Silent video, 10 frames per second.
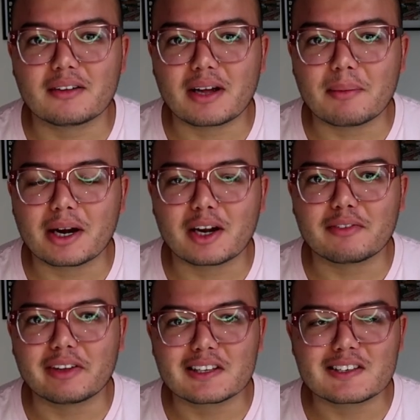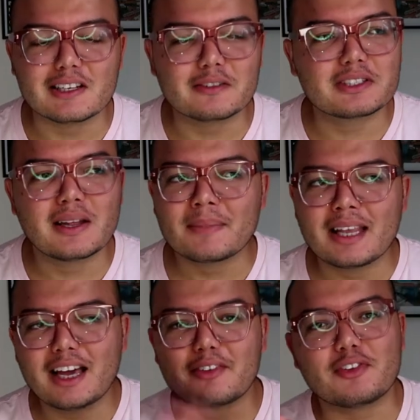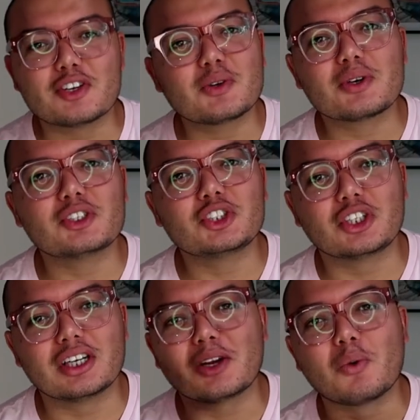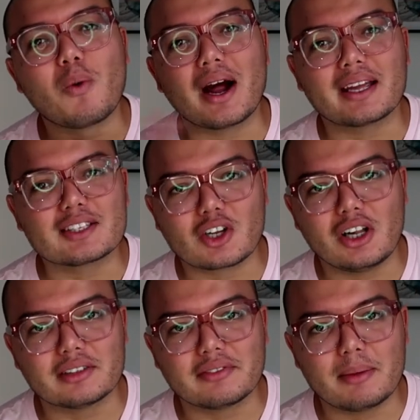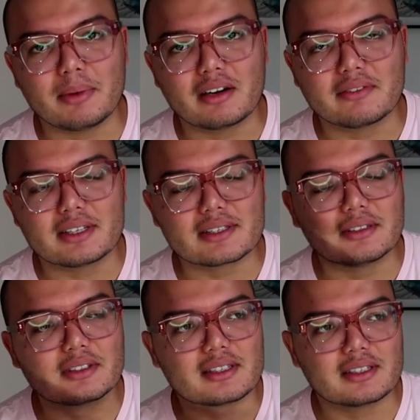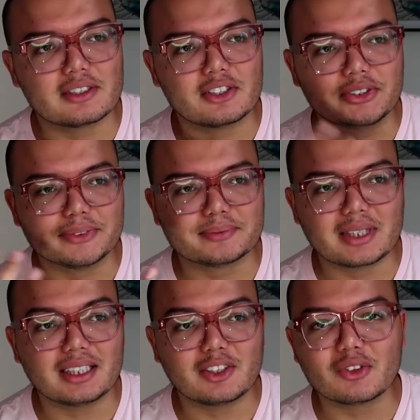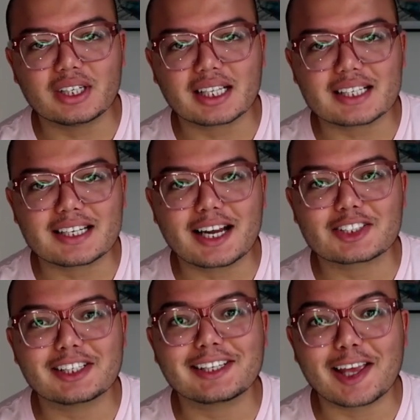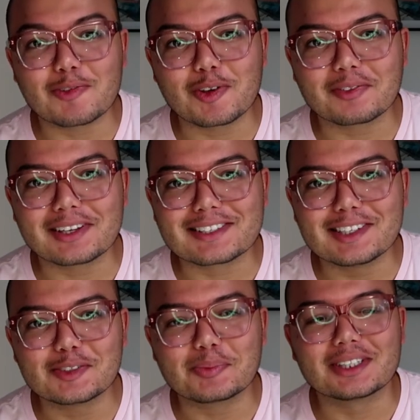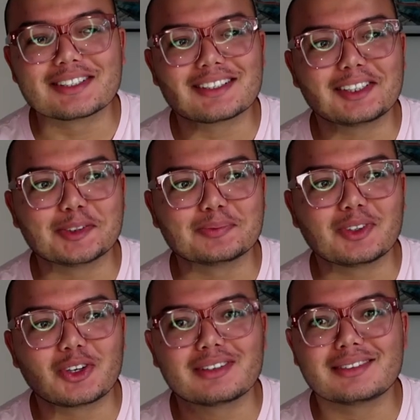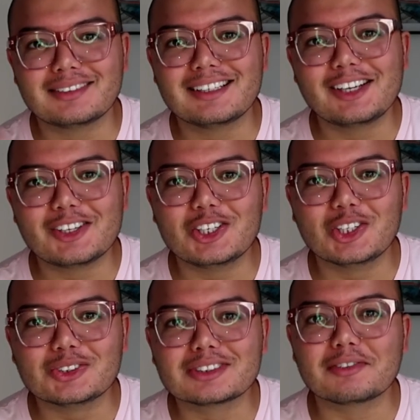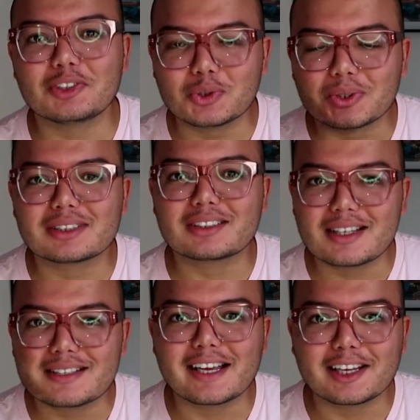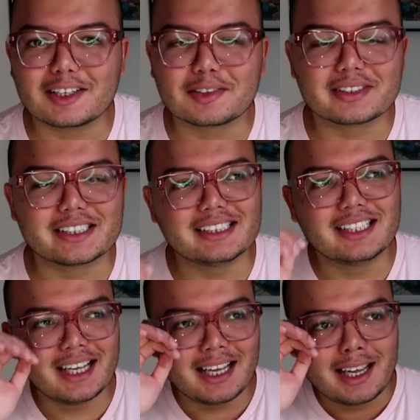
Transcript: vampire facelift. At first I wasn't sure, like, why it's called a vampire facelift, because, like, you know, I didn't realize it actually gave you a facelift, but or, you know, if you do it consecutively.